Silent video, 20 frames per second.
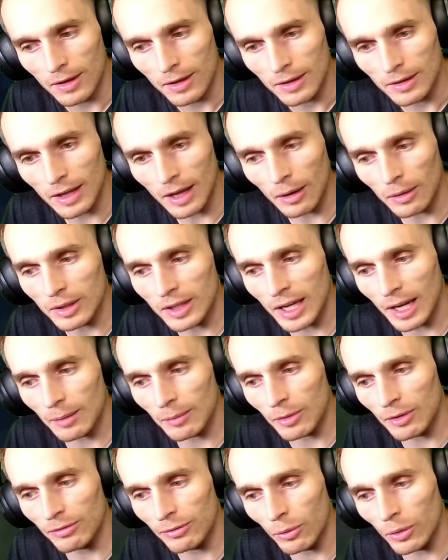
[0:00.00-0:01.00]
Now
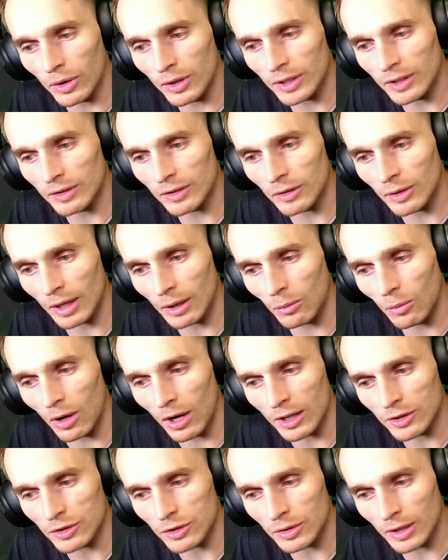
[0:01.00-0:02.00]
camera forward is you gotta
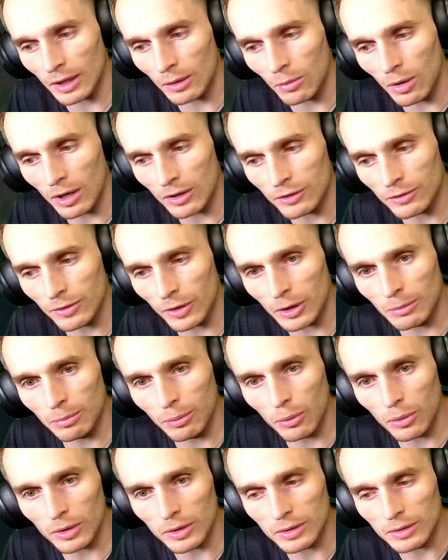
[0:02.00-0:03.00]
watch. Very
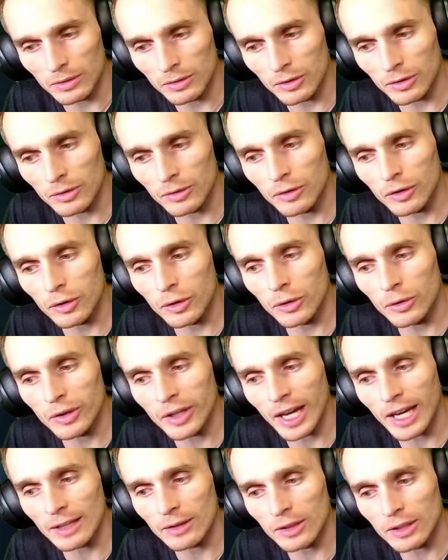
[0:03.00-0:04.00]
important to your
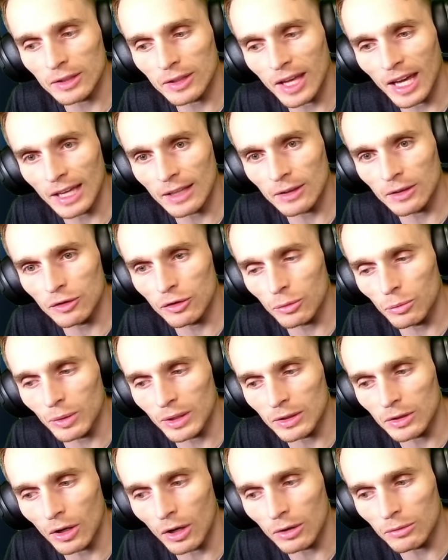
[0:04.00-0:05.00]
Caitlyn. Caitlyn's your
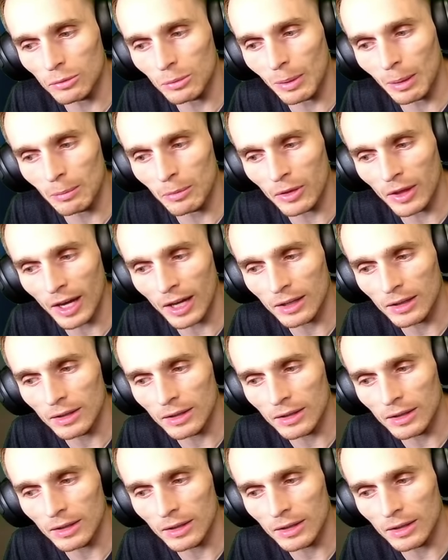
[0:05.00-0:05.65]
win con. Remember that.